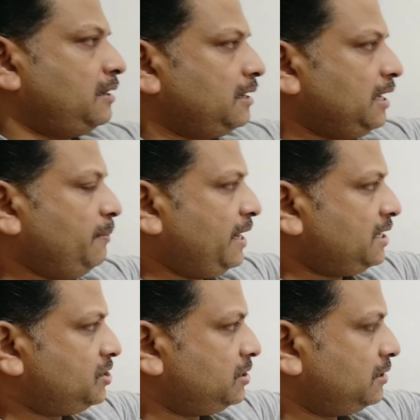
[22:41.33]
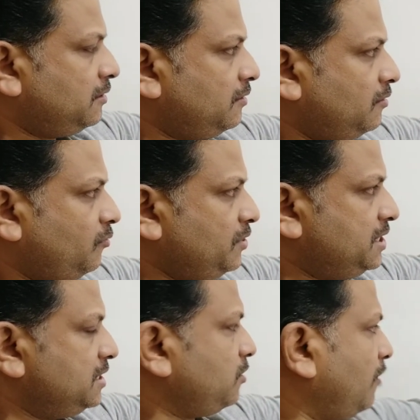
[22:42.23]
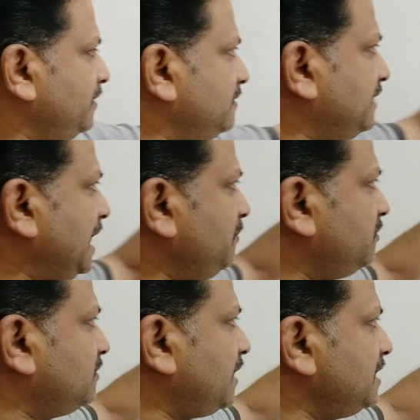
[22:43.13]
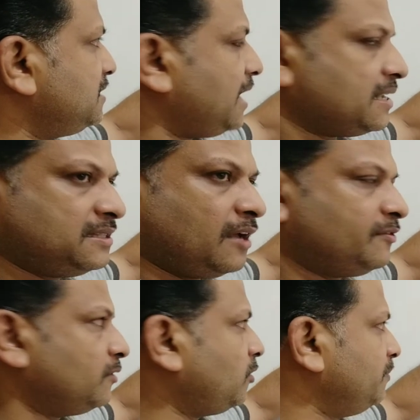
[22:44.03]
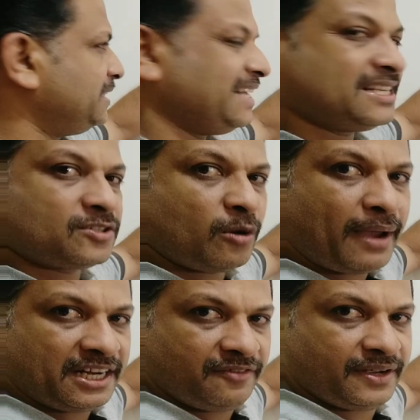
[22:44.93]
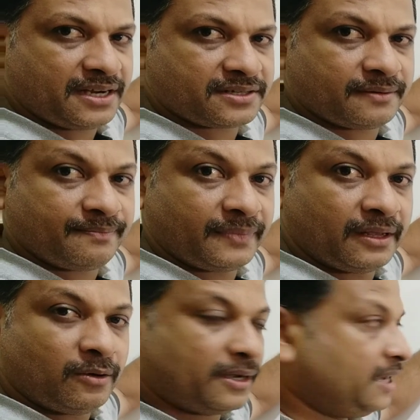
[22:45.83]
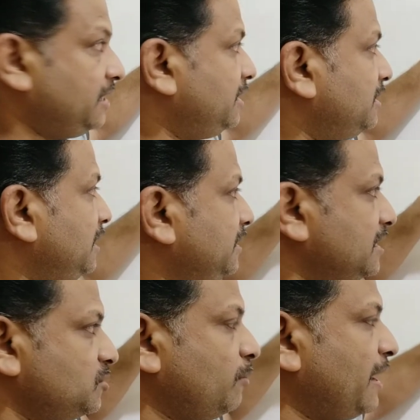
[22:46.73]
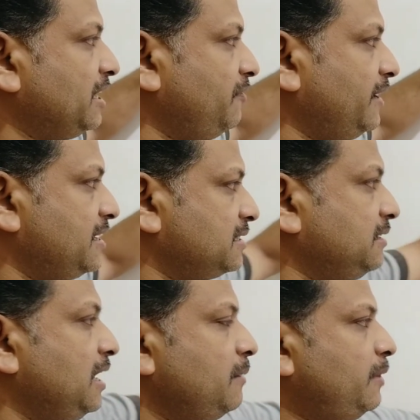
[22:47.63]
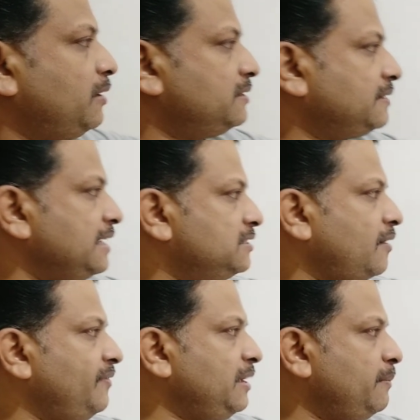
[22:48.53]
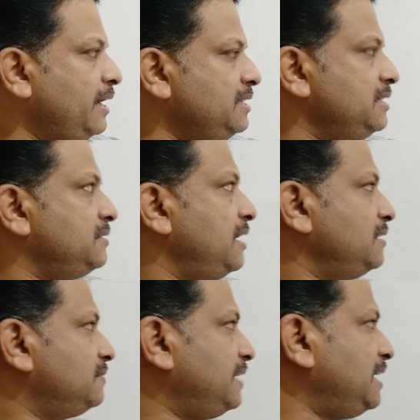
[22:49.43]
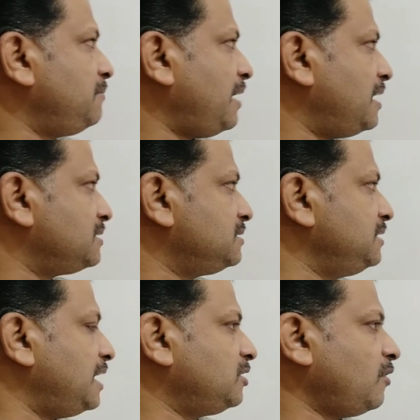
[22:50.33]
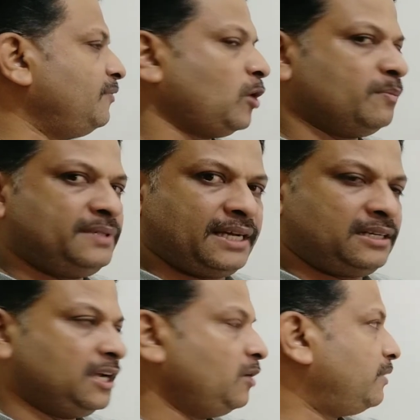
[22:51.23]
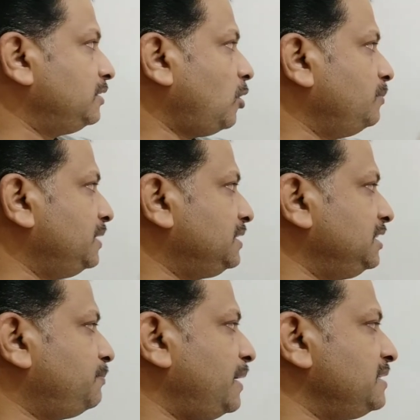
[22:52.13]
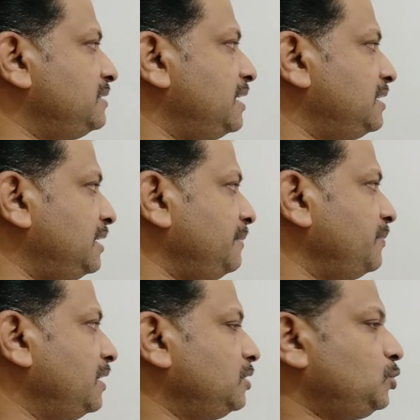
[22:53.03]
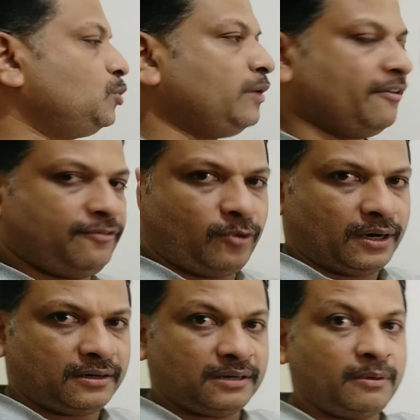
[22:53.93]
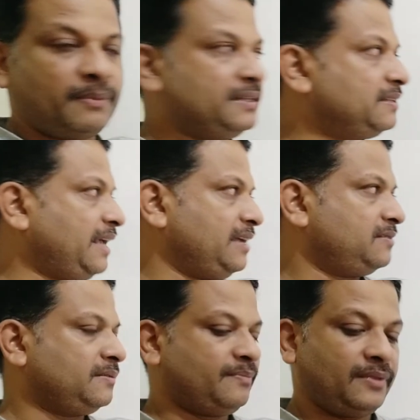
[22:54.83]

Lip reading: Image which is of the same size as that of the object. There is no magnification. Okay, here there is no magnification because the size of the image is same as that of the object when the object is placed at a 2f1. Remember this case.